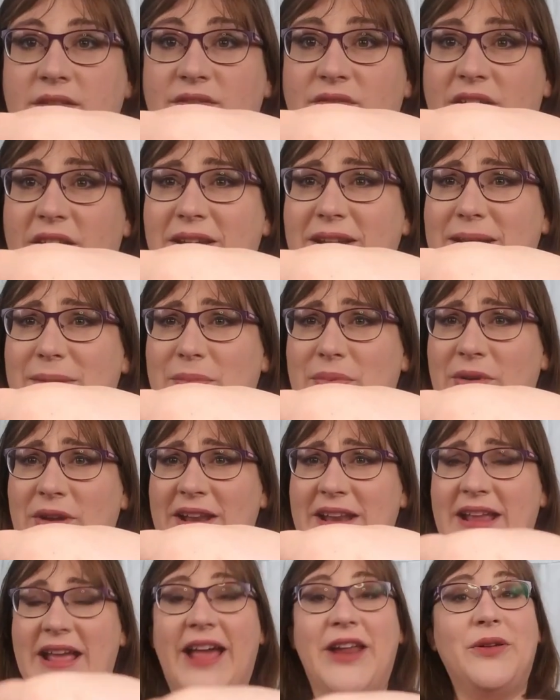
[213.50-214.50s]
It's very
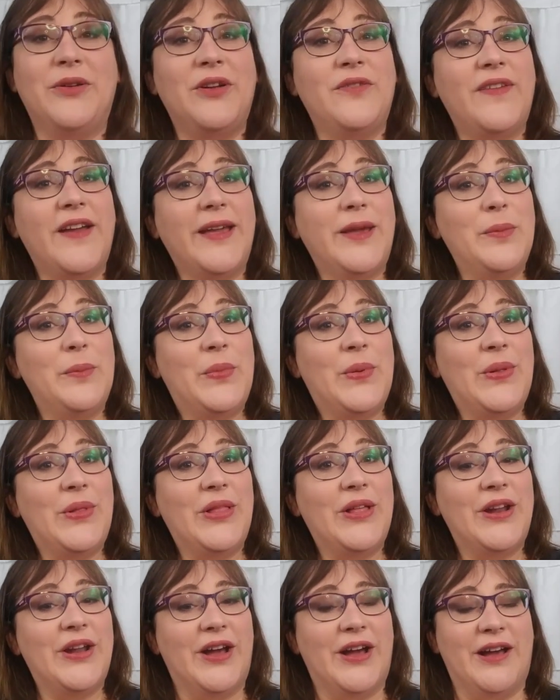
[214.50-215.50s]
pretty. I don't know if I can
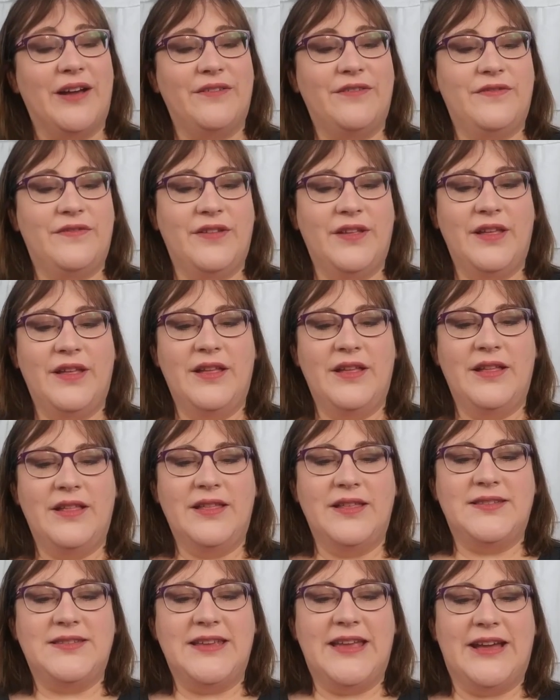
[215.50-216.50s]
pull it off.
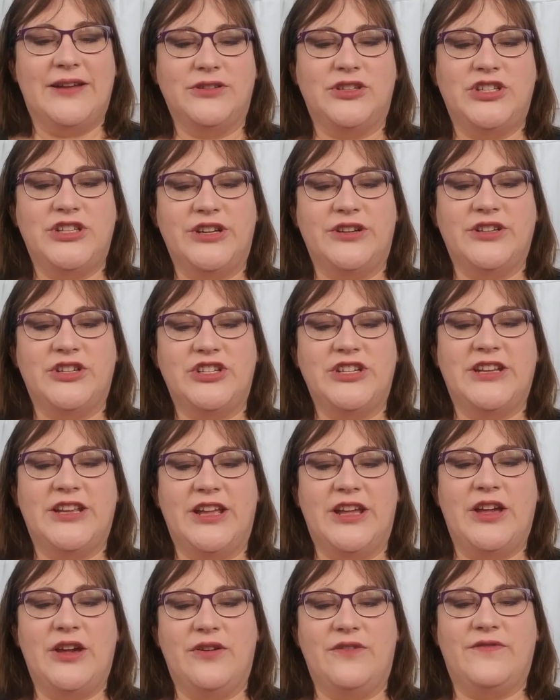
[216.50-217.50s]
Let's see how sheer she
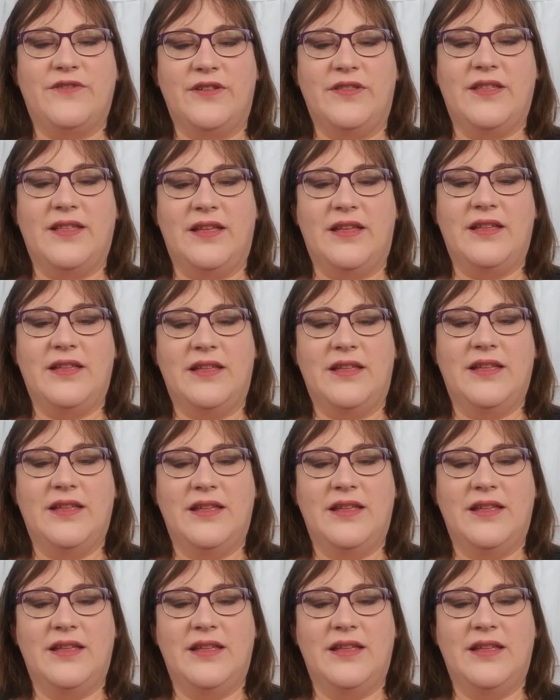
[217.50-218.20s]
can go for the